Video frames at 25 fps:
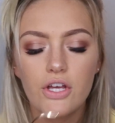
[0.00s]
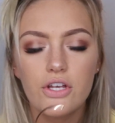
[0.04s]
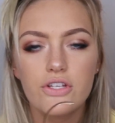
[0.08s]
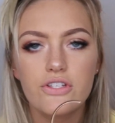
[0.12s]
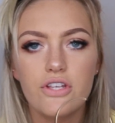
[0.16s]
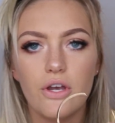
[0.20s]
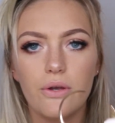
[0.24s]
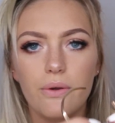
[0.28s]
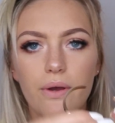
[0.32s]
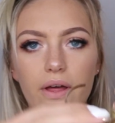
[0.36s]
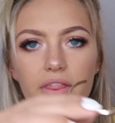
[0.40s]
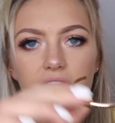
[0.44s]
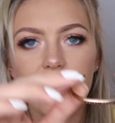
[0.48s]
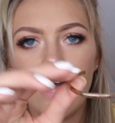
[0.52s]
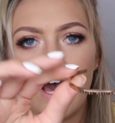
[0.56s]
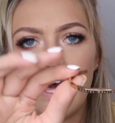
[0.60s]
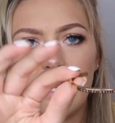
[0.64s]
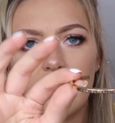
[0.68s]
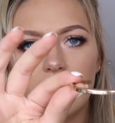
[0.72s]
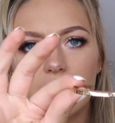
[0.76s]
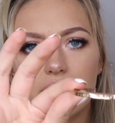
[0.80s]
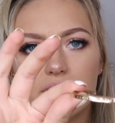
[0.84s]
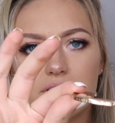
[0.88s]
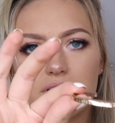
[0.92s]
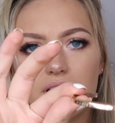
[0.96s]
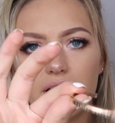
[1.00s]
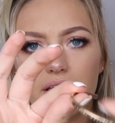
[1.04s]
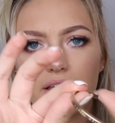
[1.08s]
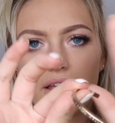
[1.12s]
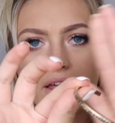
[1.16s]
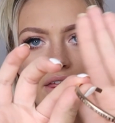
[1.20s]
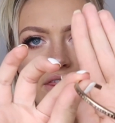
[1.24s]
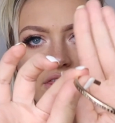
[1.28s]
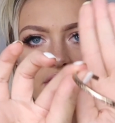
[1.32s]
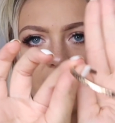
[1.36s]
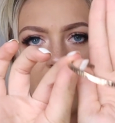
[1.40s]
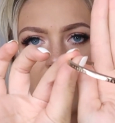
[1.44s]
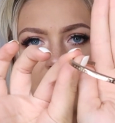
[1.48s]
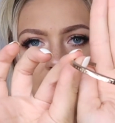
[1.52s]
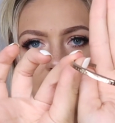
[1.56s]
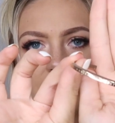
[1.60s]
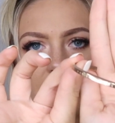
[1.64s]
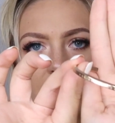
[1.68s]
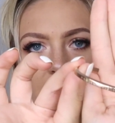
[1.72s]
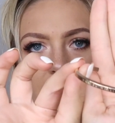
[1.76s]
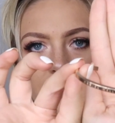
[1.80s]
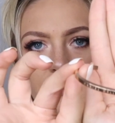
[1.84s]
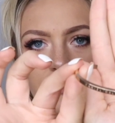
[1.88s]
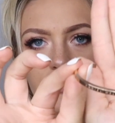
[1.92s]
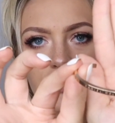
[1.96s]
So that looks like this
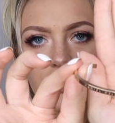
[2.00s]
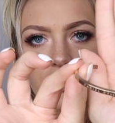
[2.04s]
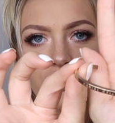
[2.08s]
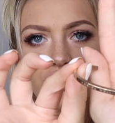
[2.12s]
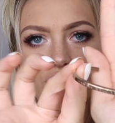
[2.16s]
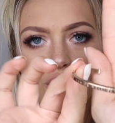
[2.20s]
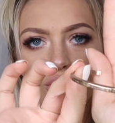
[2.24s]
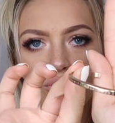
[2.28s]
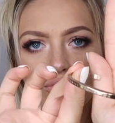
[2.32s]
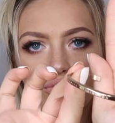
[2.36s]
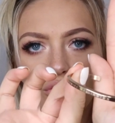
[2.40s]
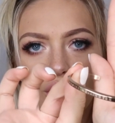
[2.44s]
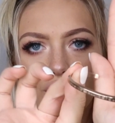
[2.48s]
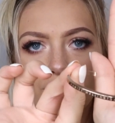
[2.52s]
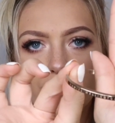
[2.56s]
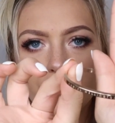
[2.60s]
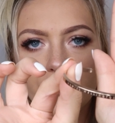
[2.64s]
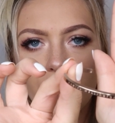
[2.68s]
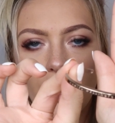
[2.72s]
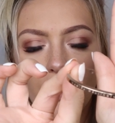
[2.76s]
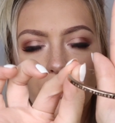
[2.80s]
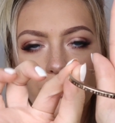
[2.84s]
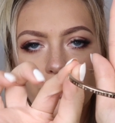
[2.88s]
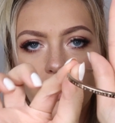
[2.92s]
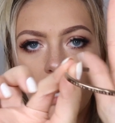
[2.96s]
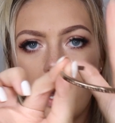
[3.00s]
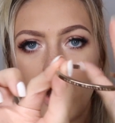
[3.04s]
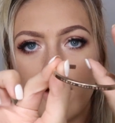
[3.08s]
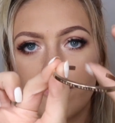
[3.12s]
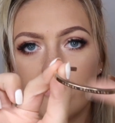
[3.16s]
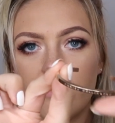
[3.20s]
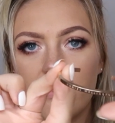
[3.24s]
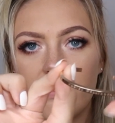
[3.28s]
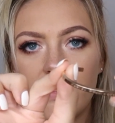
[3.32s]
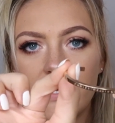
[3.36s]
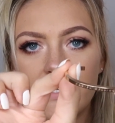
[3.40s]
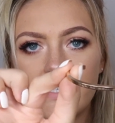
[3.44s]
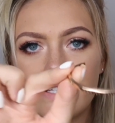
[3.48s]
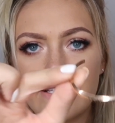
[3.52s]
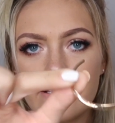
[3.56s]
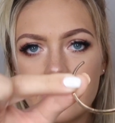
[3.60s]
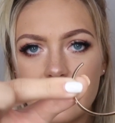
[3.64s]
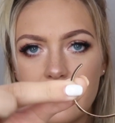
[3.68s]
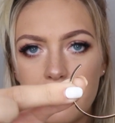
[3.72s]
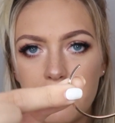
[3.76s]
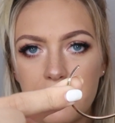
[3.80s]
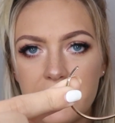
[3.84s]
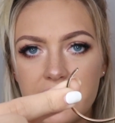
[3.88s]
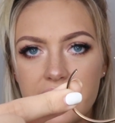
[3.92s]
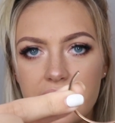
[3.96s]
and it is just a rose gold cuff. This is in
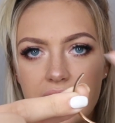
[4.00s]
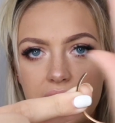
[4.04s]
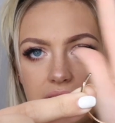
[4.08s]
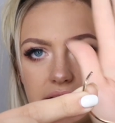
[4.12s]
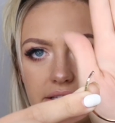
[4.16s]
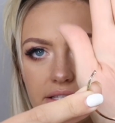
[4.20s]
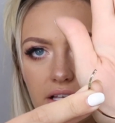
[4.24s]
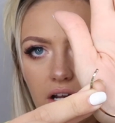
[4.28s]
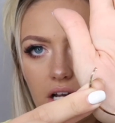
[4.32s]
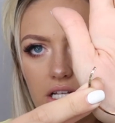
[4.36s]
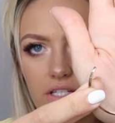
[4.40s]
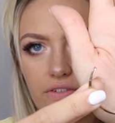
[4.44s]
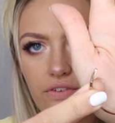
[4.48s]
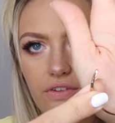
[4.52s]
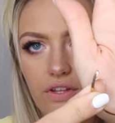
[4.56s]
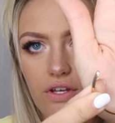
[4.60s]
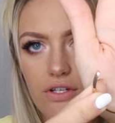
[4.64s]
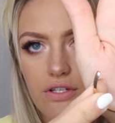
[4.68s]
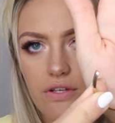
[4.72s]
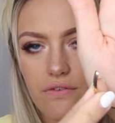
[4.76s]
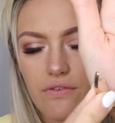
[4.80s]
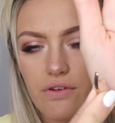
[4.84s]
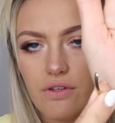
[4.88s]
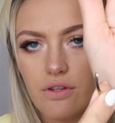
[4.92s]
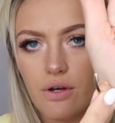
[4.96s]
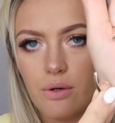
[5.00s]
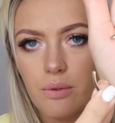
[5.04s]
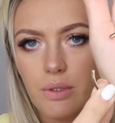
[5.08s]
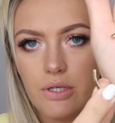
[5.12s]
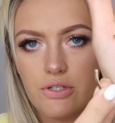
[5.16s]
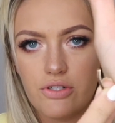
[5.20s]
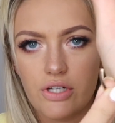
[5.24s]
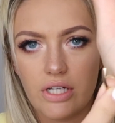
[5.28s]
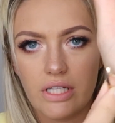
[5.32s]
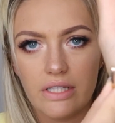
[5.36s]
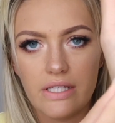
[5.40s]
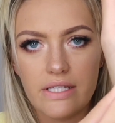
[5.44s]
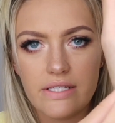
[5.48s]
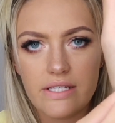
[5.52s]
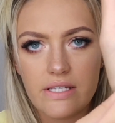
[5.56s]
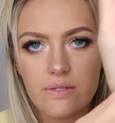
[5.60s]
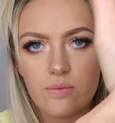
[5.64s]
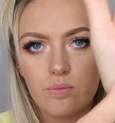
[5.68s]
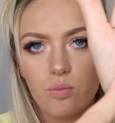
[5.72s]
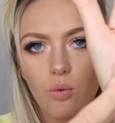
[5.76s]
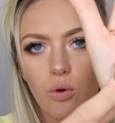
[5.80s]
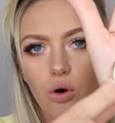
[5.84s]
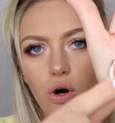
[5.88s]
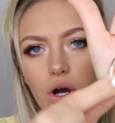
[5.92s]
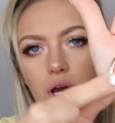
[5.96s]
the petite size for those of you that are wondering and this is
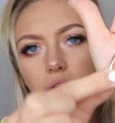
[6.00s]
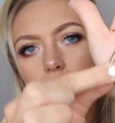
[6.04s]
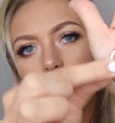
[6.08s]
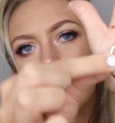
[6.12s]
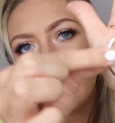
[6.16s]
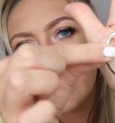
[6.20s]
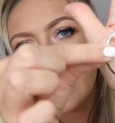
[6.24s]
what